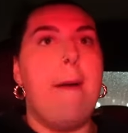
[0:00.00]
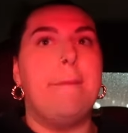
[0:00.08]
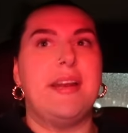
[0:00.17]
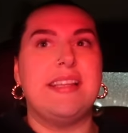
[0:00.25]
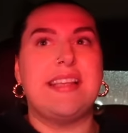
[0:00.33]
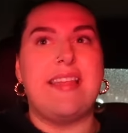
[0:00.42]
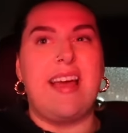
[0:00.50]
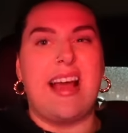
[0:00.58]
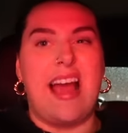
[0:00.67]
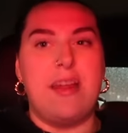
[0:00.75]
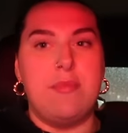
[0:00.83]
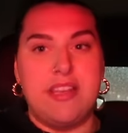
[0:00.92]
but it's like that
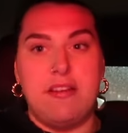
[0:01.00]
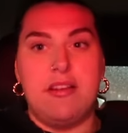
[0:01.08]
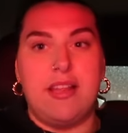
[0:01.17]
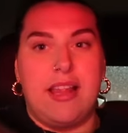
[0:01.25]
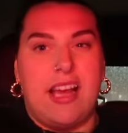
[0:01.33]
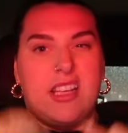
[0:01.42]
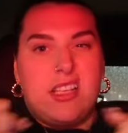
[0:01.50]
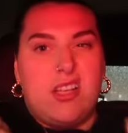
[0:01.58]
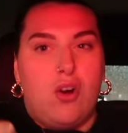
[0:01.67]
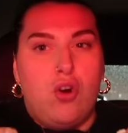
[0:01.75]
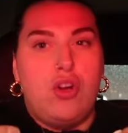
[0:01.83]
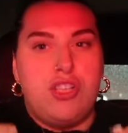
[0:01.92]
kind of material that like
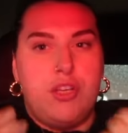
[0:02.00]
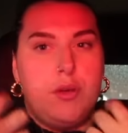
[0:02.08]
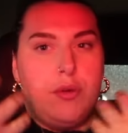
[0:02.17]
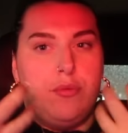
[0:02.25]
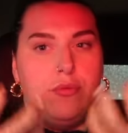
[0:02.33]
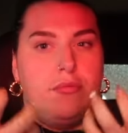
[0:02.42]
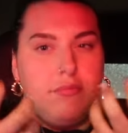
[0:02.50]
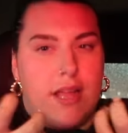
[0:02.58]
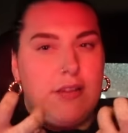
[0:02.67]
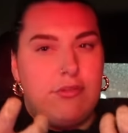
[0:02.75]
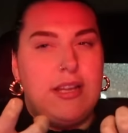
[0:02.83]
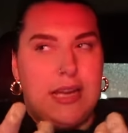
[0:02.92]
hugs you
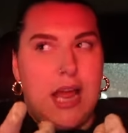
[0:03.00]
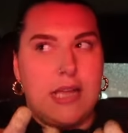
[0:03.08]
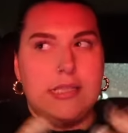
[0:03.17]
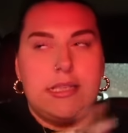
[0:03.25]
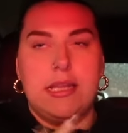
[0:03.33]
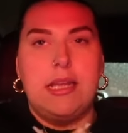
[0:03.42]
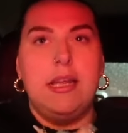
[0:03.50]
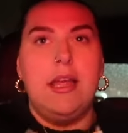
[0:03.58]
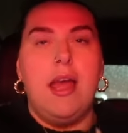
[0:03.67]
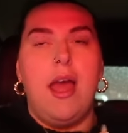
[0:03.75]
like really nicely,